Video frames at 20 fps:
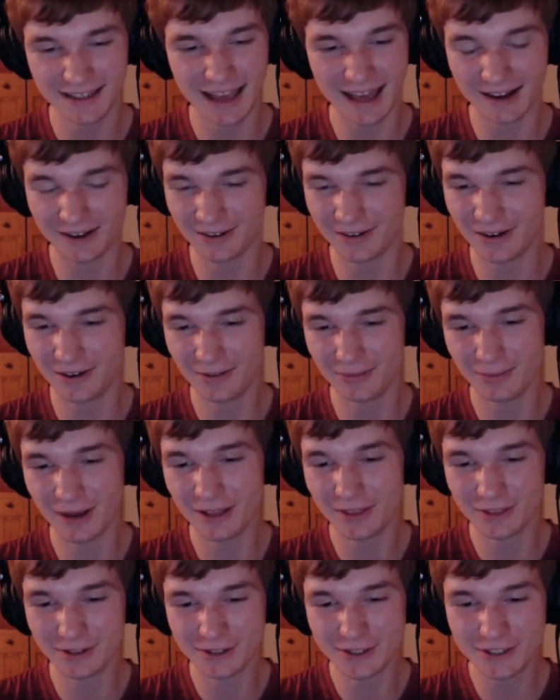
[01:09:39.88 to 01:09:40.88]
I don't know,
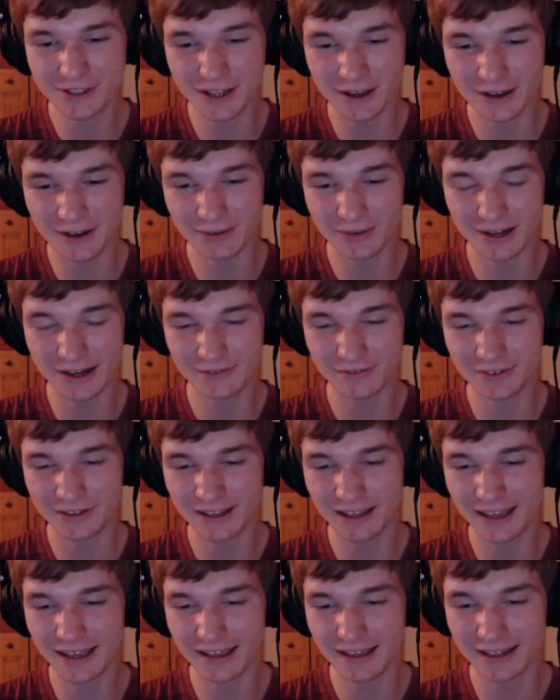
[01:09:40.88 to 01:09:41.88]
month or so whenever
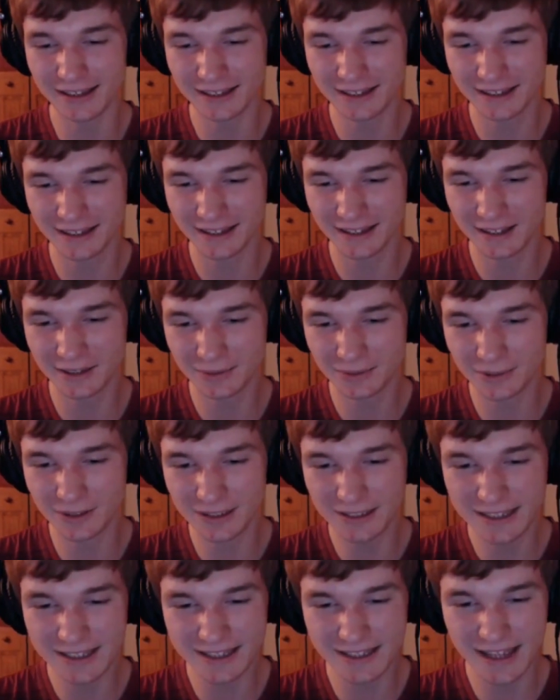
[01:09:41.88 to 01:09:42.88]
they
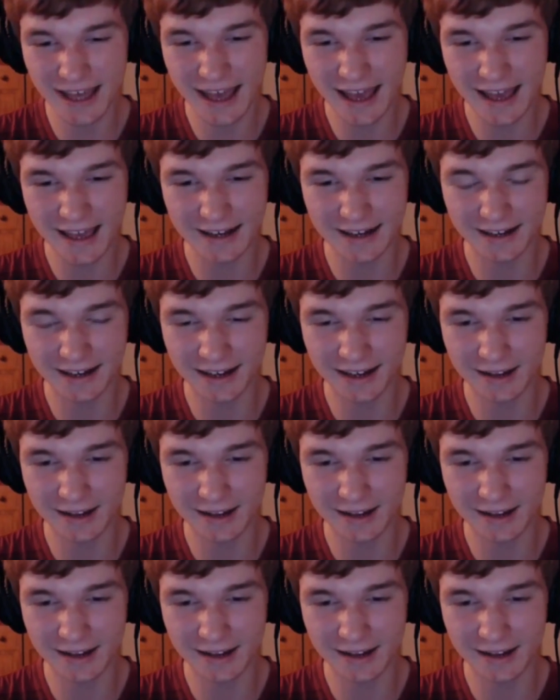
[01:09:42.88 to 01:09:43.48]
release that.